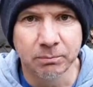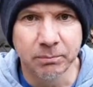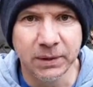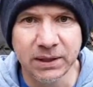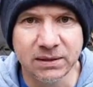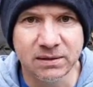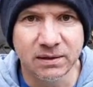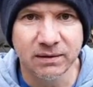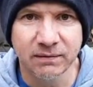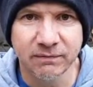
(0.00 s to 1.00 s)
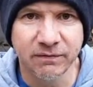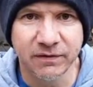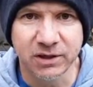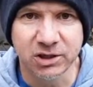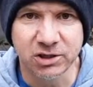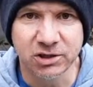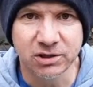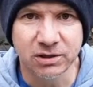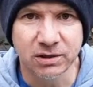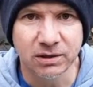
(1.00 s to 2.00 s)
Meat and fish,
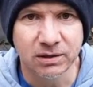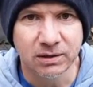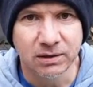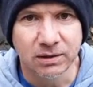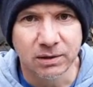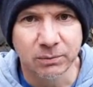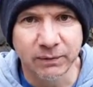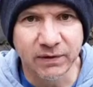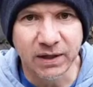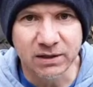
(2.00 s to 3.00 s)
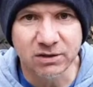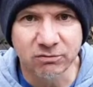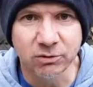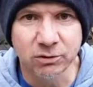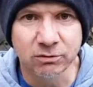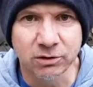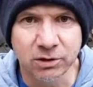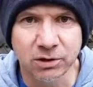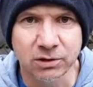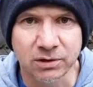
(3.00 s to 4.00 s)
whether that's raw or
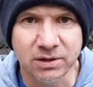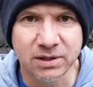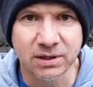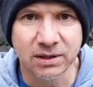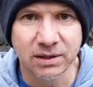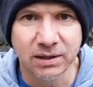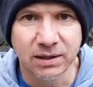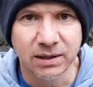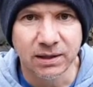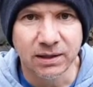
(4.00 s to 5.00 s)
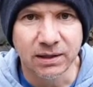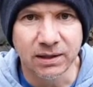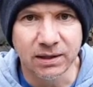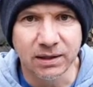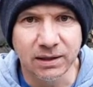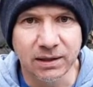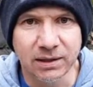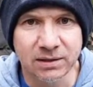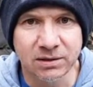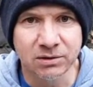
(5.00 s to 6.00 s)
cooked,
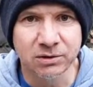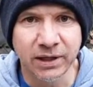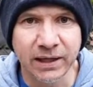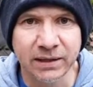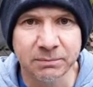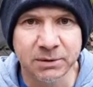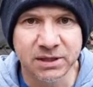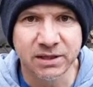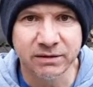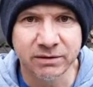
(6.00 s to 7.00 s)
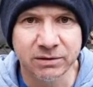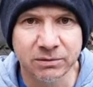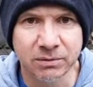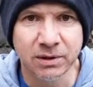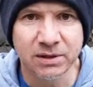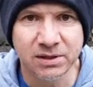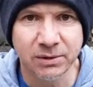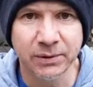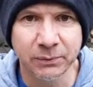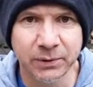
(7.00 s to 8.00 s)
is an organic material,
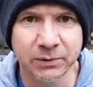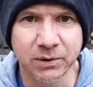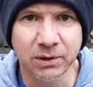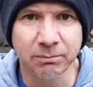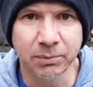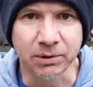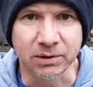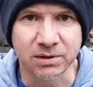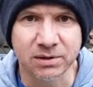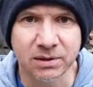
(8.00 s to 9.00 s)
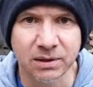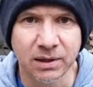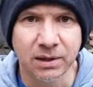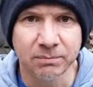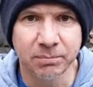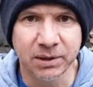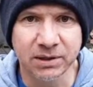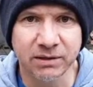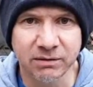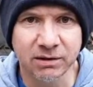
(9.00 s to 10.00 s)
so it will compost, but
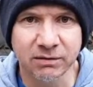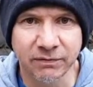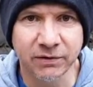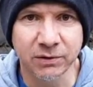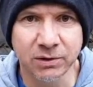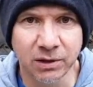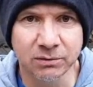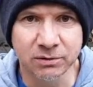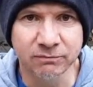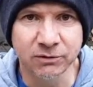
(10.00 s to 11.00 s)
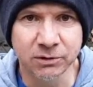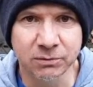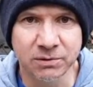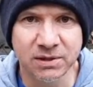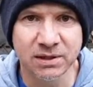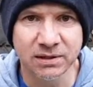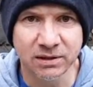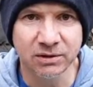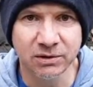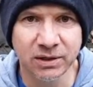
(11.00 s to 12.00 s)
there are a few golden rules
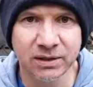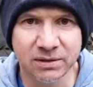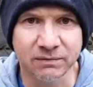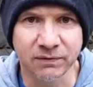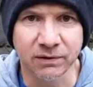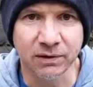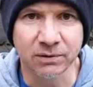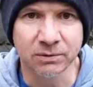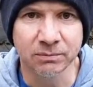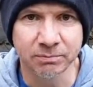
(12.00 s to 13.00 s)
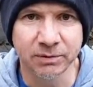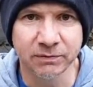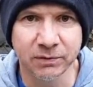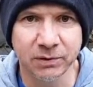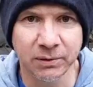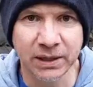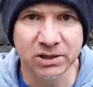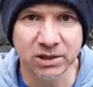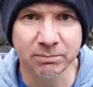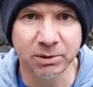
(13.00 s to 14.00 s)
that you need to follow before you
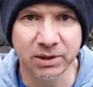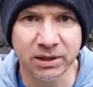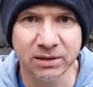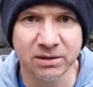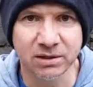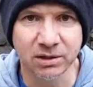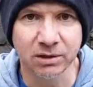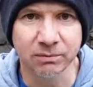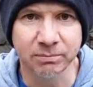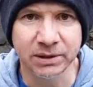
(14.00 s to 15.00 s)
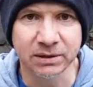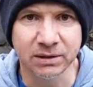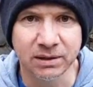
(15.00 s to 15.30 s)
actually put it into your hot bin.